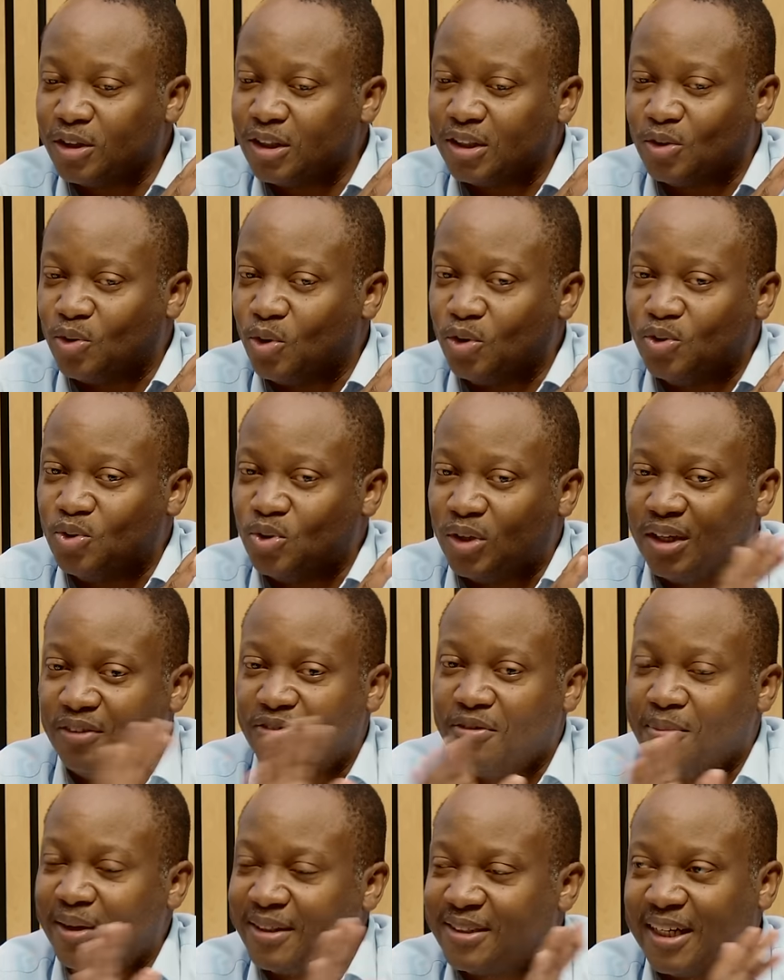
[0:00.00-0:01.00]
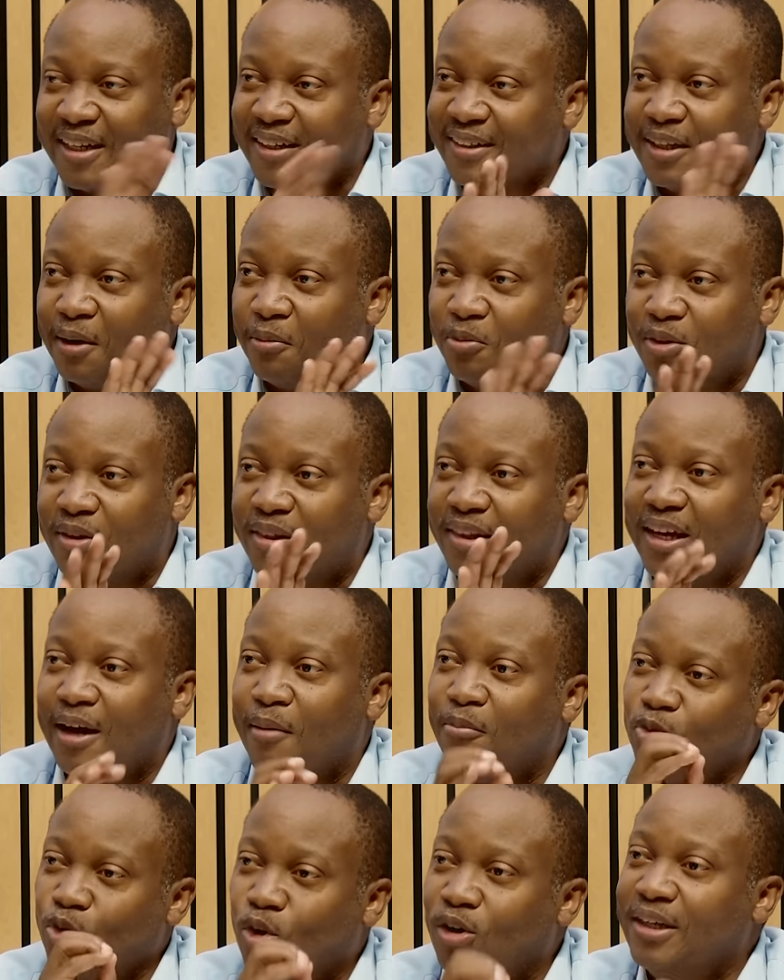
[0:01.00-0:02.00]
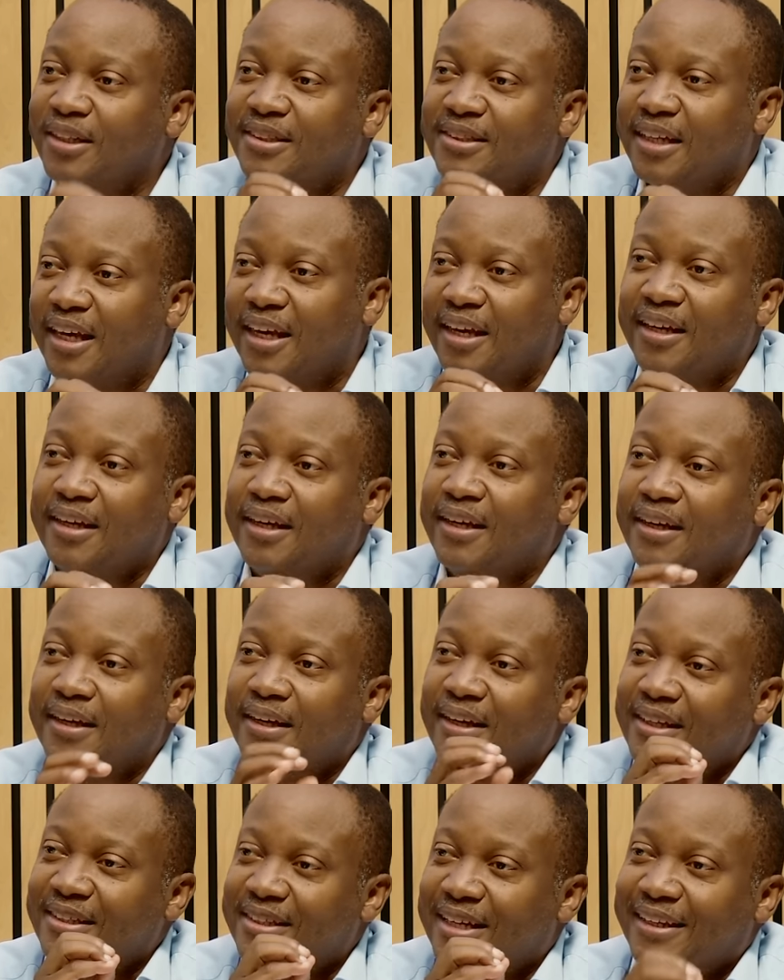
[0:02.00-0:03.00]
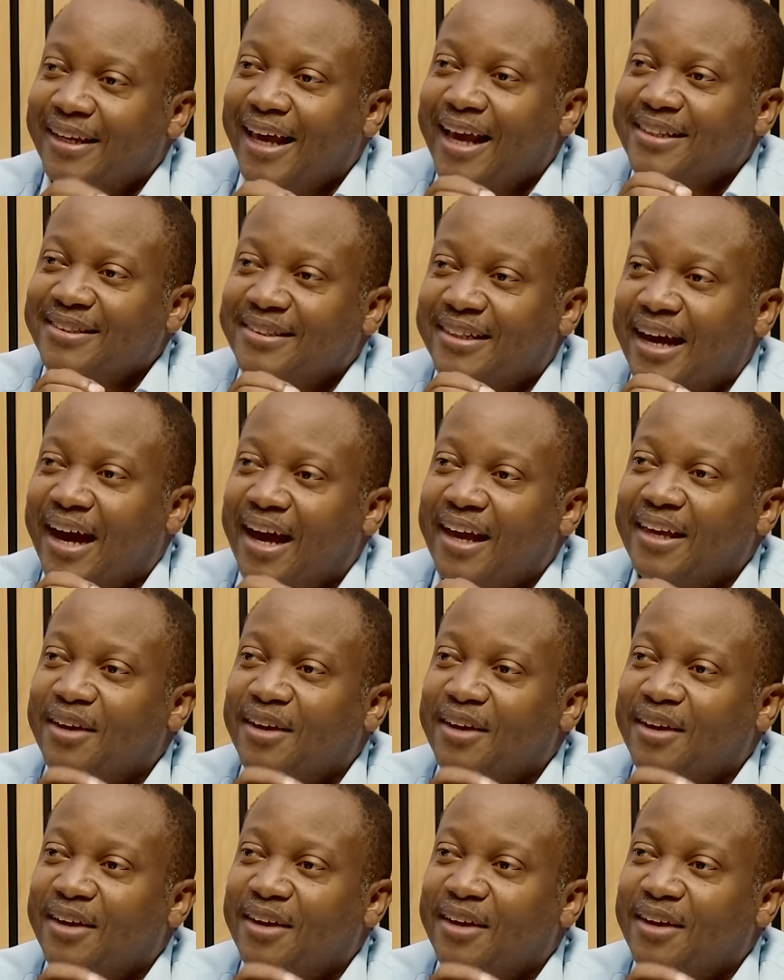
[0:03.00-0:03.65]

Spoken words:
going to give him a charitable thing. I'm only saying he's a nice guy.